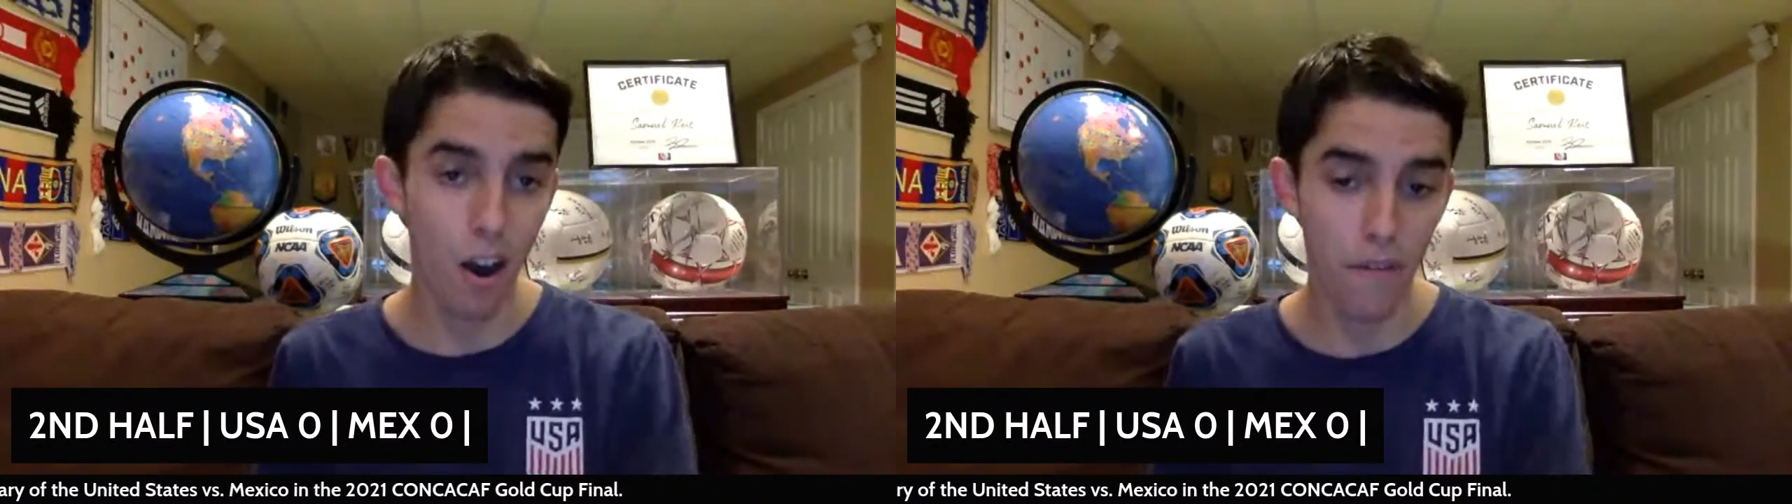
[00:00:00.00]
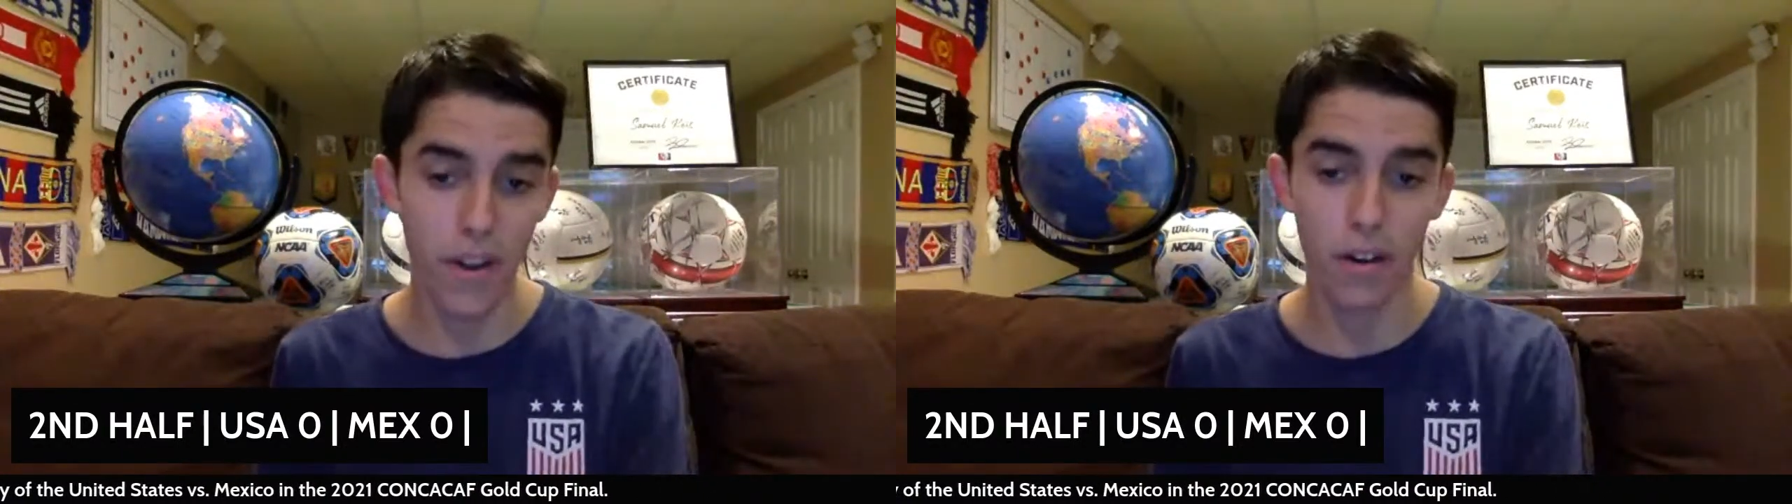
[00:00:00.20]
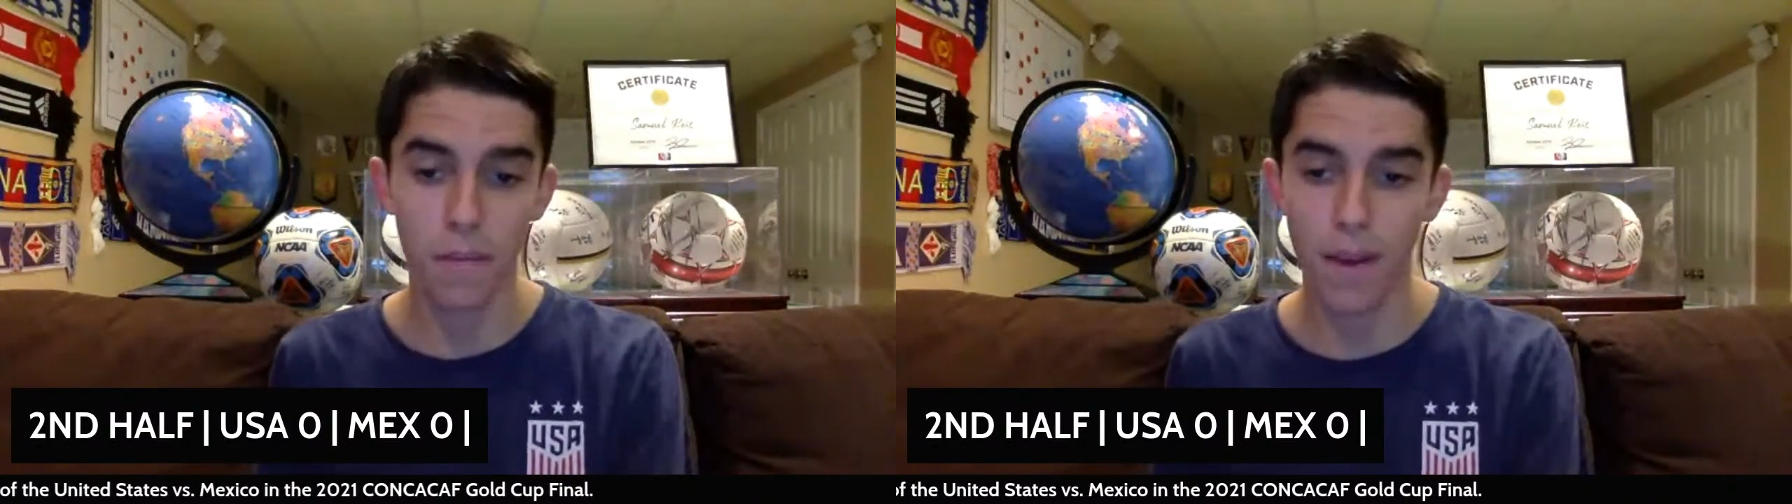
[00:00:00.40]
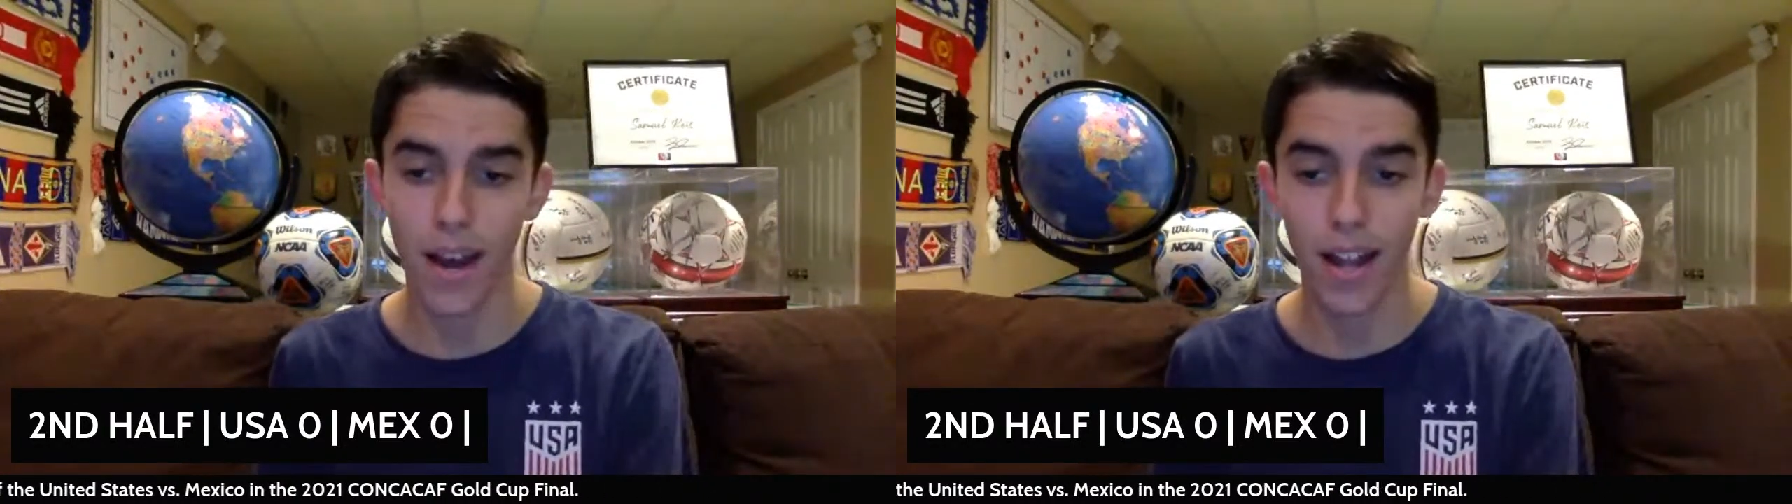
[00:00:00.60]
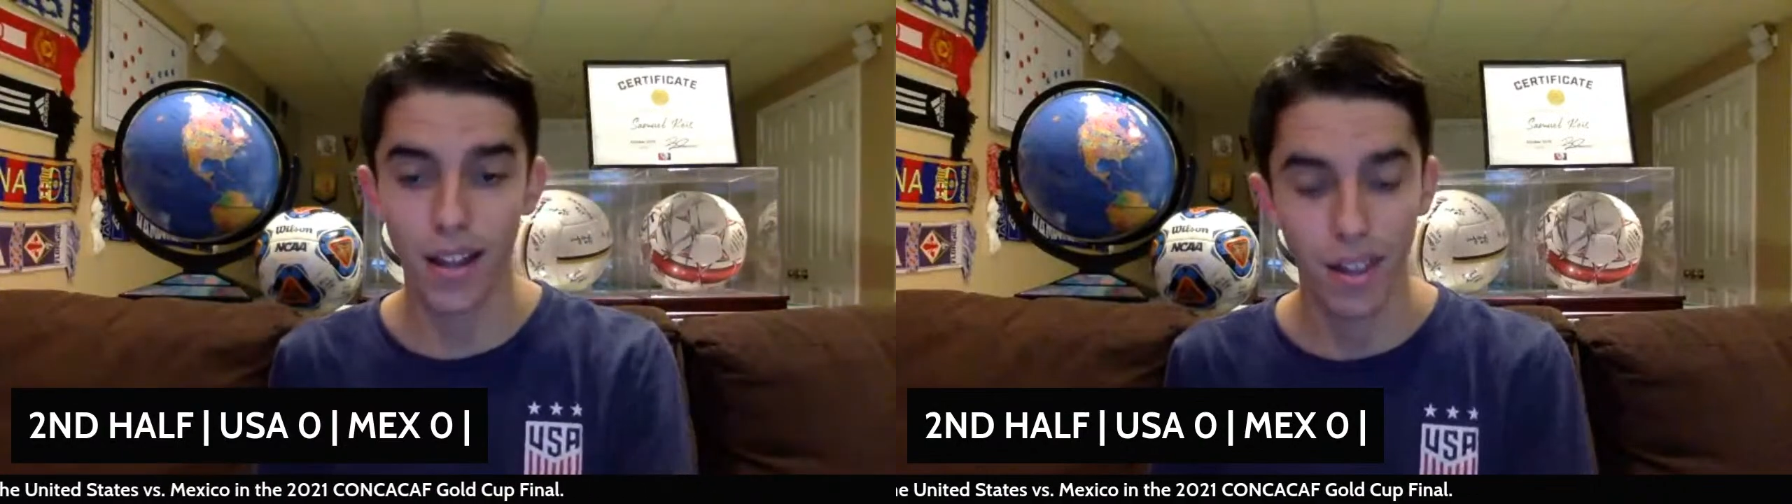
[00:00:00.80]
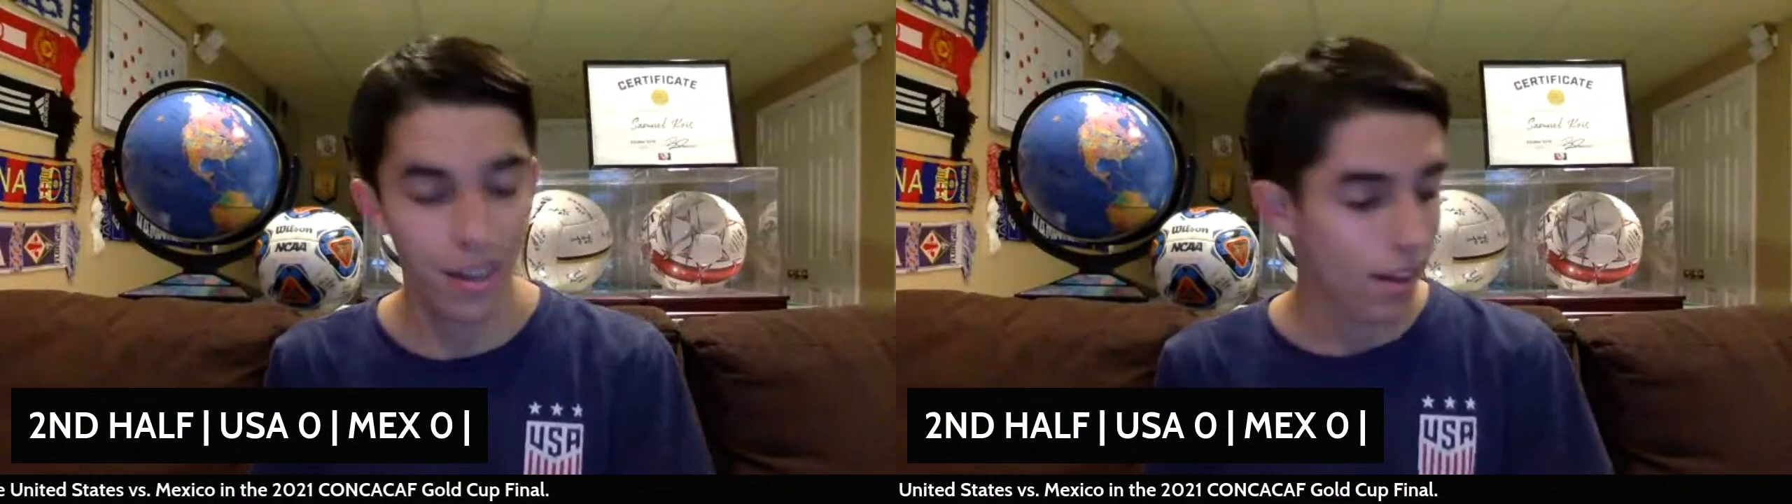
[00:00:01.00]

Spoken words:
are very bad.